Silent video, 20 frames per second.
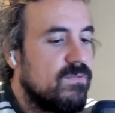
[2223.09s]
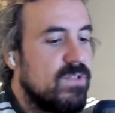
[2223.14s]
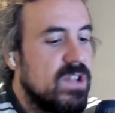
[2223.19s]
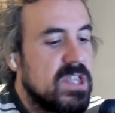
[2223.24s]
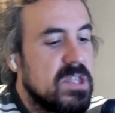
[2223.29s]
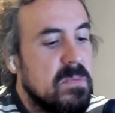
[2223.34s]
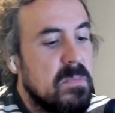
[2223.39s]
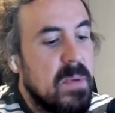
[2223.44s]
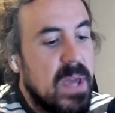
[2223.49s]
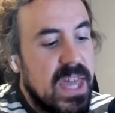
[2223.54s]

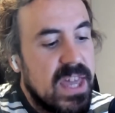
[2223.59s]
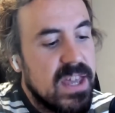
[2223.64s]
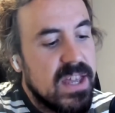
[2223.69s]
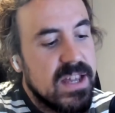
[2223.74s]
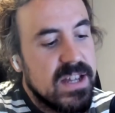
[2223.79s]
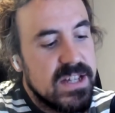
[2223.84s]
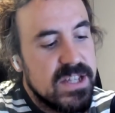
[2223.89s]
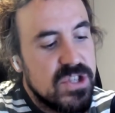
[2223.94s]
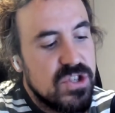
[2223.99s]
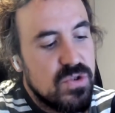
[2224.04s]
Spain
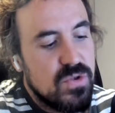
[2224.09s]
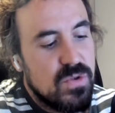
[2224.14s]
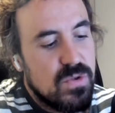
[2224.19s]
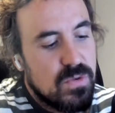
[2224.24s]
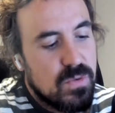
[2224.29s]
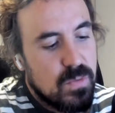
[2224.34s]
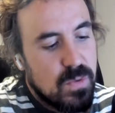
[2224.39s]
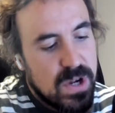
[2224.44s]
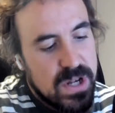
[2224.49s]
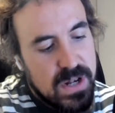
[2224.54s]
can do
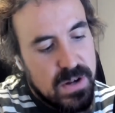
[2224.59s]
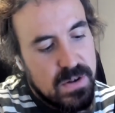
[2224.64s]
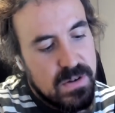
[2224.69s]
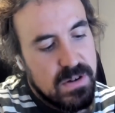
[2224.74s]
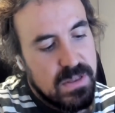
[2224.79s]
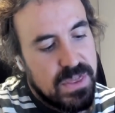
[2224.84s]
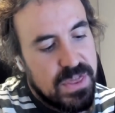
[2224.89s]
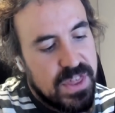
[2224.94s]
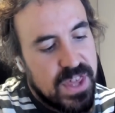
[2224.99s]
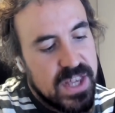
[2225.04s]
or what
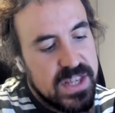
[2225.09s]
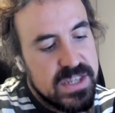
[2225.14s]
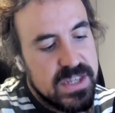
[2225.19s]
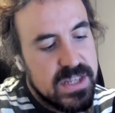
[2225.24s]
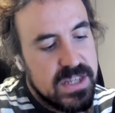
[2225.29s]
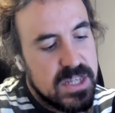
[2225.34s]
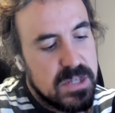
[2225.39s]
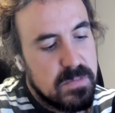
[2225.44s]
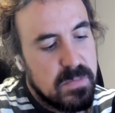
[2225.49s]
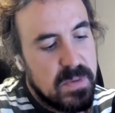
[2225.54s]

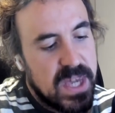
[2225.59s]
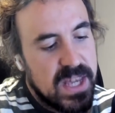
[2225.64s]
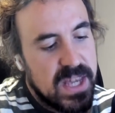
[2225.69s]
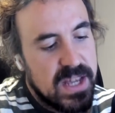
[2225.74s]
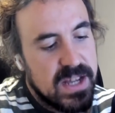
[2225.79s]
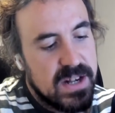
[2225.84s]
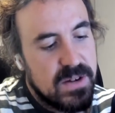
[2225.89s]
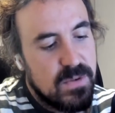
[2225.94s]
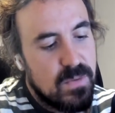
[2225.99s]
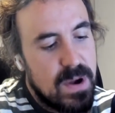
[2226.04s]
things Spain
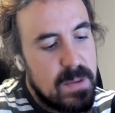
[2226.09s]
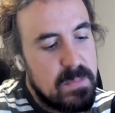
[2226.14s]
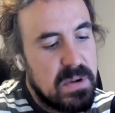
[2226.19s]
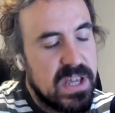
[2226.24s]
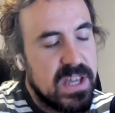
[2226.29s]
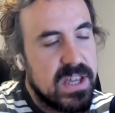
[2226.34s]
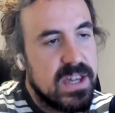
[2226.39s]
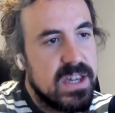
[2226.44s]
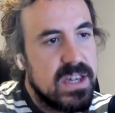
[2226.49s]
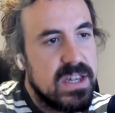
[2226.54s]
can
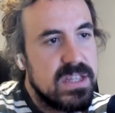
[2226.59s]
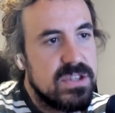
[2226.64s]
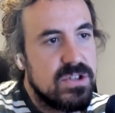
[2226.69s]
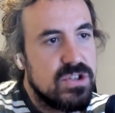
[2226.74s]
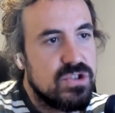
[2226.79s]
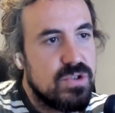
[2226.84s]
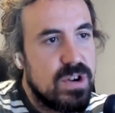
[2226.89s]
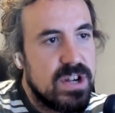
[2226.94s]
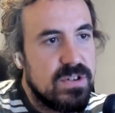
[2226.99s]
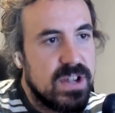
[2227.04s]
replicate to
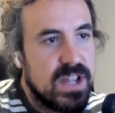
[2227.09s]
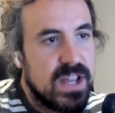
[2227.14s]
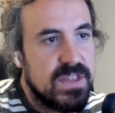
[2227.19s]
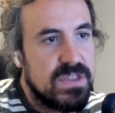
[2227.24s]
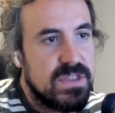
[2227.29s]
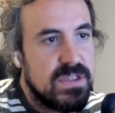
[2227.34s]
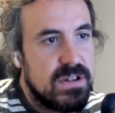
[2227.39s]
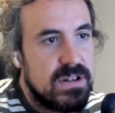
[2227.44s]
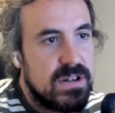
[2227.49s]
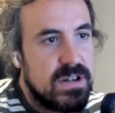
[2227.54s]
try to
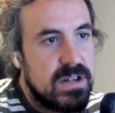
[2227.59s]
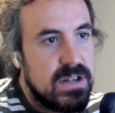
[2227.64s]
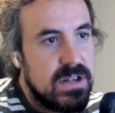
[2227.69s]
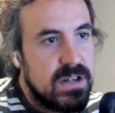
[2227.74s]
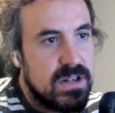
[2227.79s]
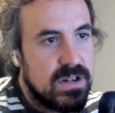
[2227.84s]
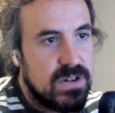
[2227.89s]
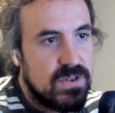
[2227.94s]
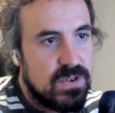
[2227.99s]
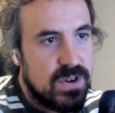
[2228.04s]
get there
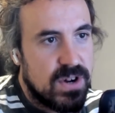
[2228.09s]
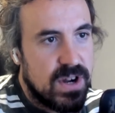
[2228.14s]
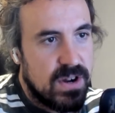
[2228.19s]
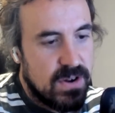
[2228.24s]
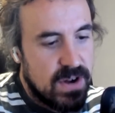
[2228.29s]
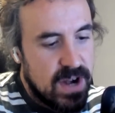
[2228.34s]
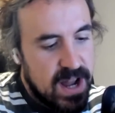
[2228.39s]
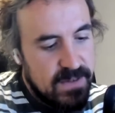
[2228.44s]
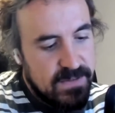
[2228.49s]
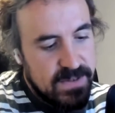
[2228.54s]

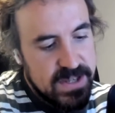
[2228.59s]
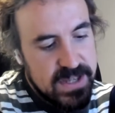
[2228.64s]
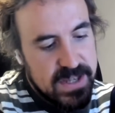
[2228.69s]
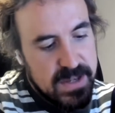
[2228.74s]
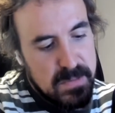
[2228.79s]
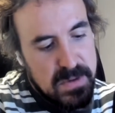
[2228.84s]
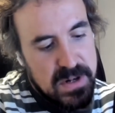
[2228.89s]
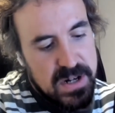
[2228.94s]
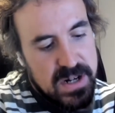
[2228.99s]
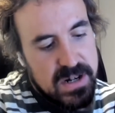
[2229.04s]
or have a
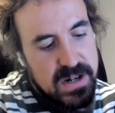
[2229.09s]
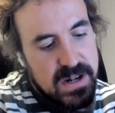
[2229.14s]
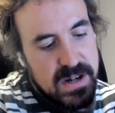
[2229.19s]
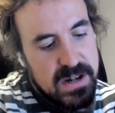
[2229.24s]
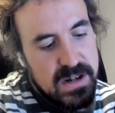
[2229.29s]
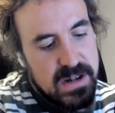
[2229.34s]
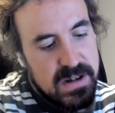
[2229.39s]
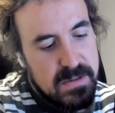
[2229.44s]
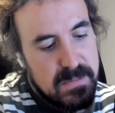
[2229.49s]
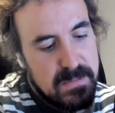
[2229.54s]
similar